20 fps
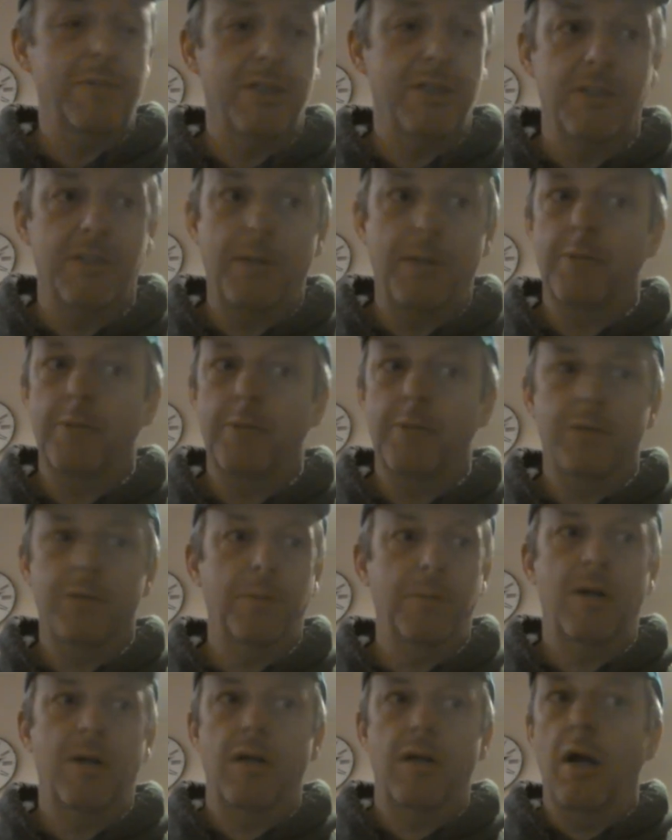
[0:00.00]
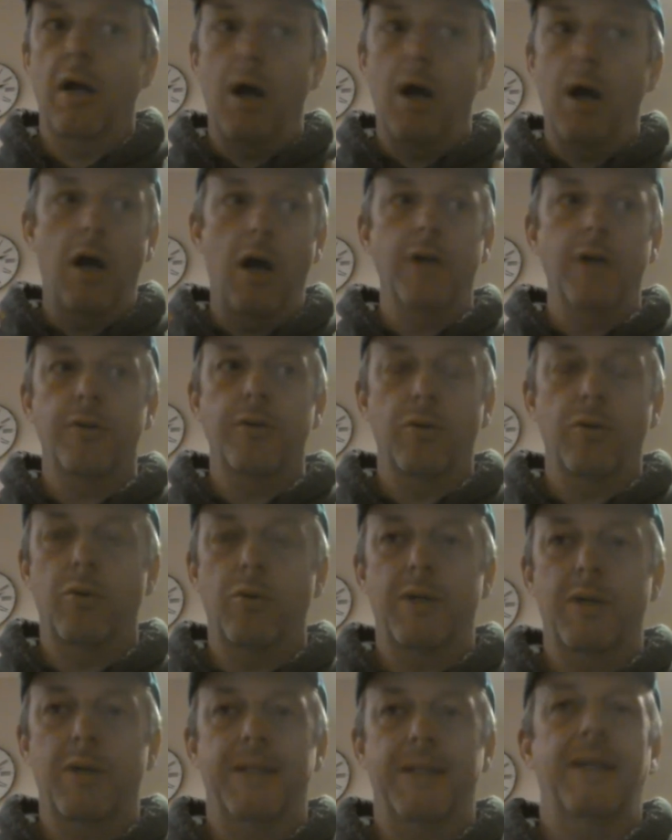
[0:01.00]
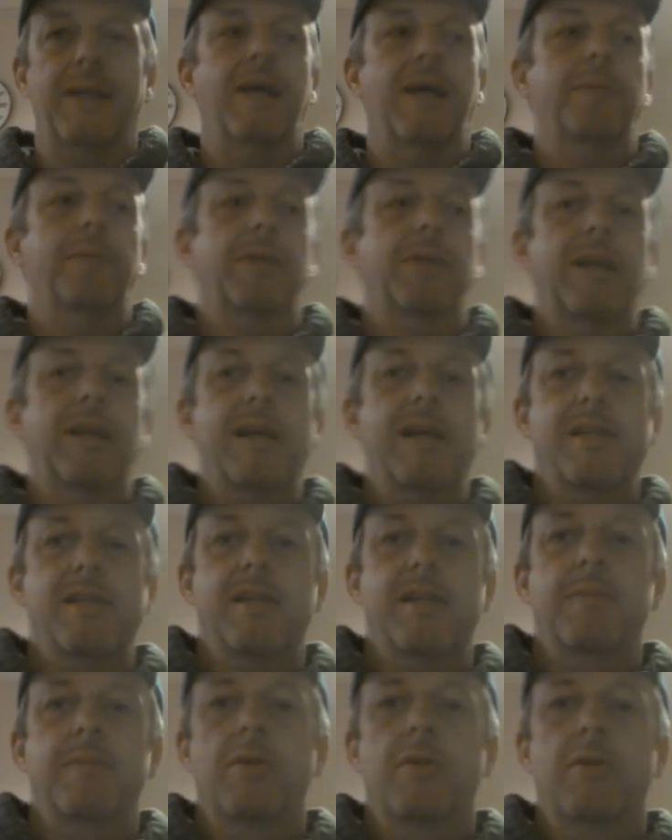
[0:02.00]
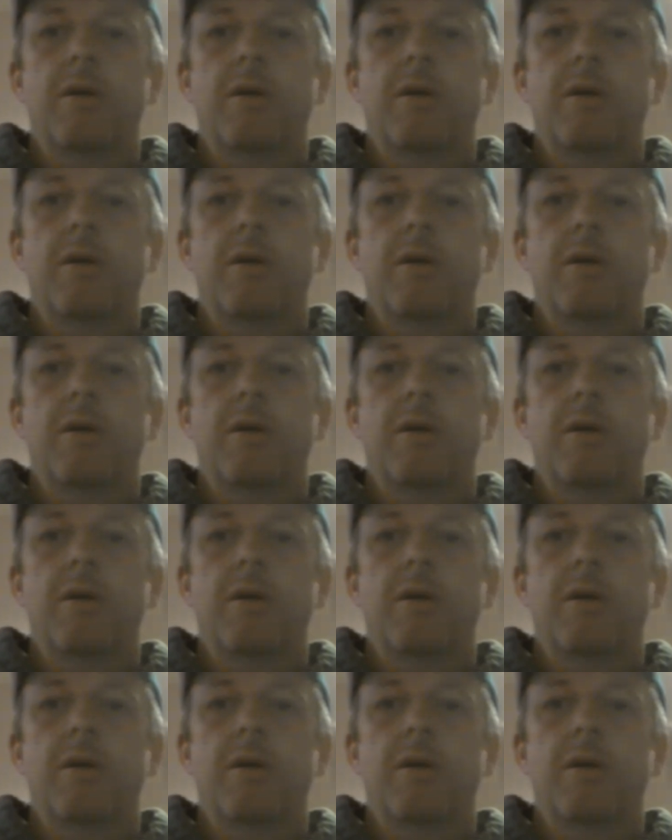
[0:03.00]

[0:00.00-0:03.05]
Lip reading: in the bottom of the bottle. I don't know what the hell happened the last time,